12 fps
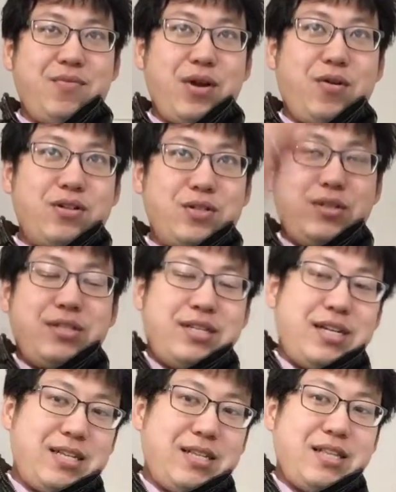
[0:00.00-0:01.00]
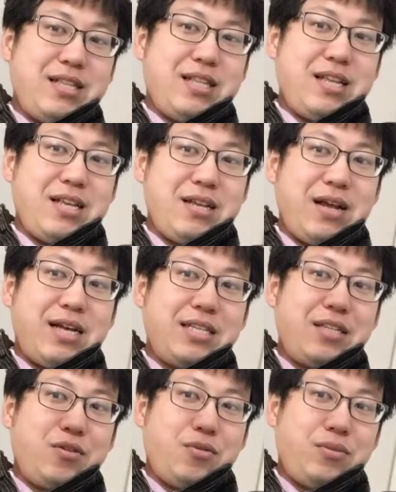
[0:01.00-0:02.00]
If I go to Switzerland, I
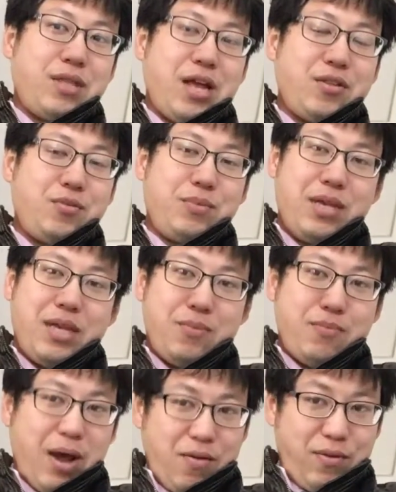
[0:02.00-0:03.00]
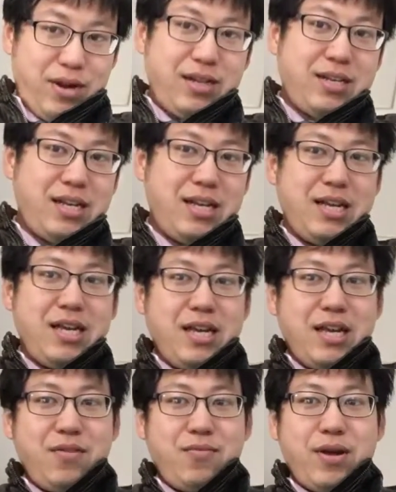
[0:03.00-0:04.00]
set the time to be perfect.
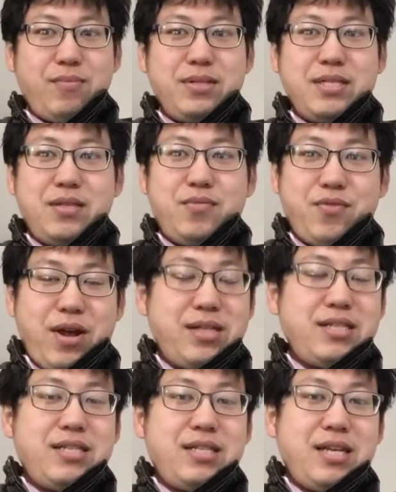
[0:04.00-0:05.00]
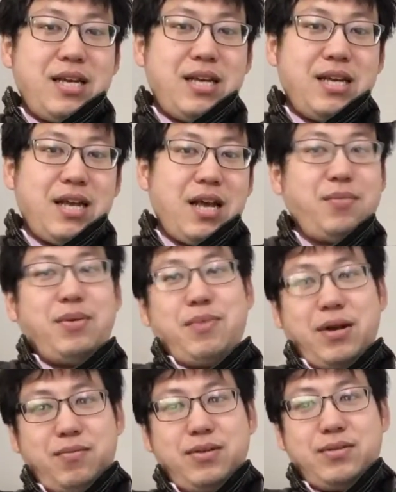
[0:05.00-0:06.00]
If I visit France, I may
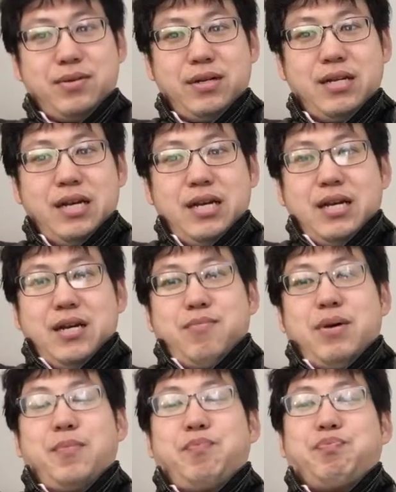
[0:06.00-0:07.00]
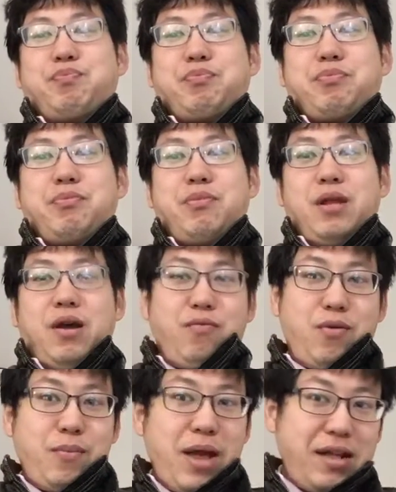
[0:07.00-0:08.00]
marry this one. But
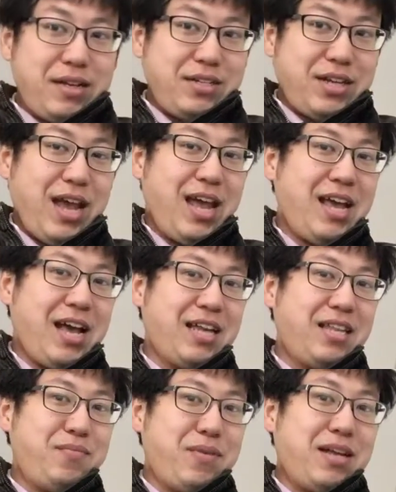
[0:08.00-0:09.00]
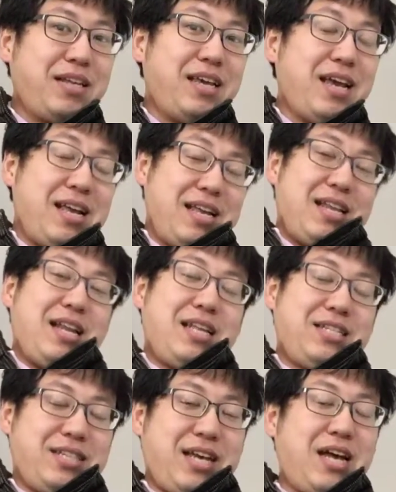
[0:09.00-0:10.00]
for marriage, I need money,
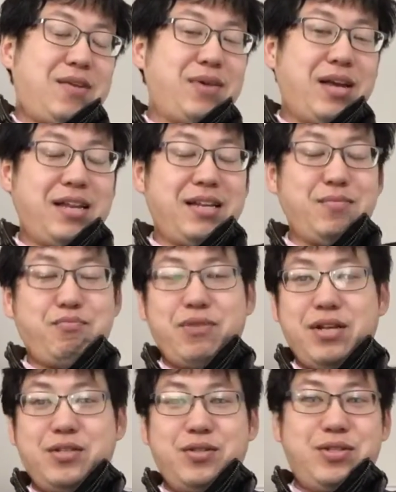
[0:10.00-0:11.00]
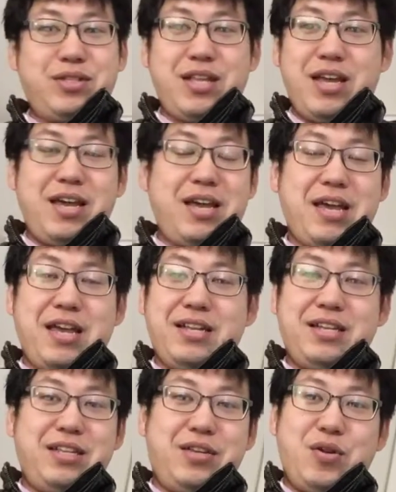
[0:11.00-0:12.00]
job, and place to stay,
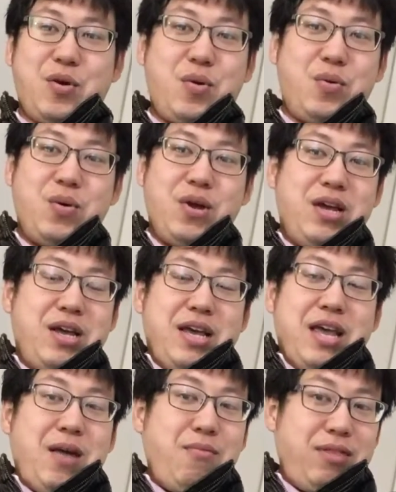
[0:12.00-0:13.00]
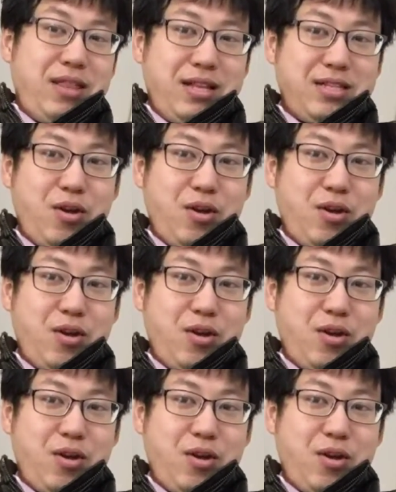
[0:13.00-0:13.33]
and you know, everything.